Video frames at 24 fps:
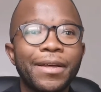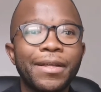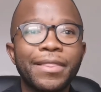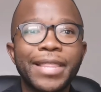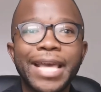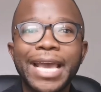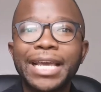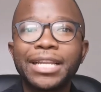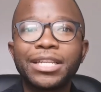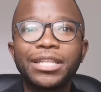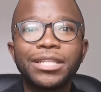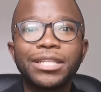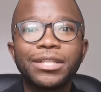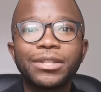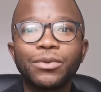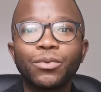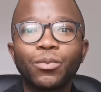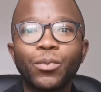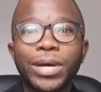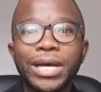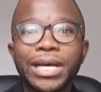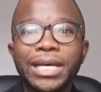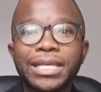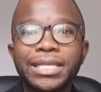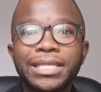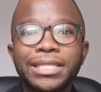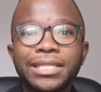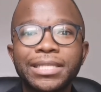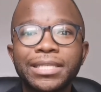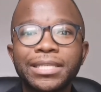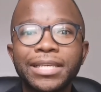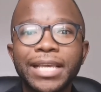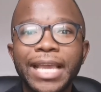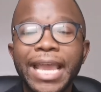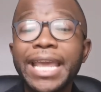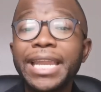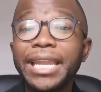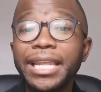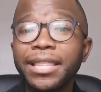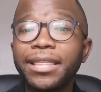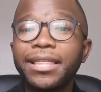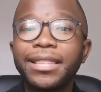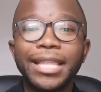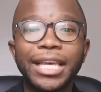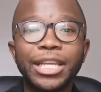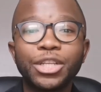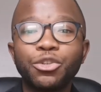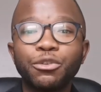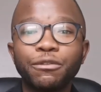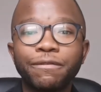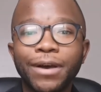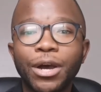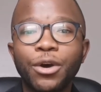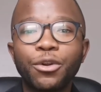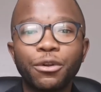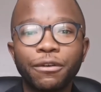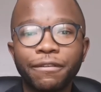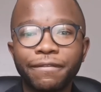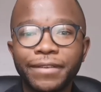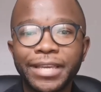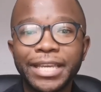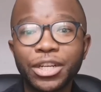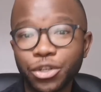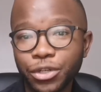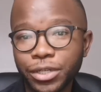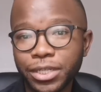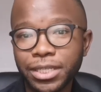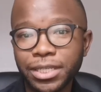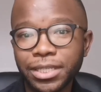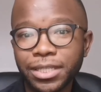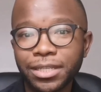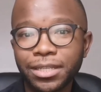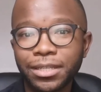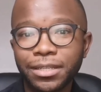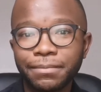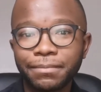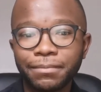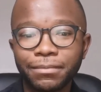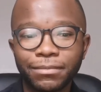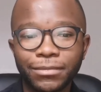that was anything that you found of interest.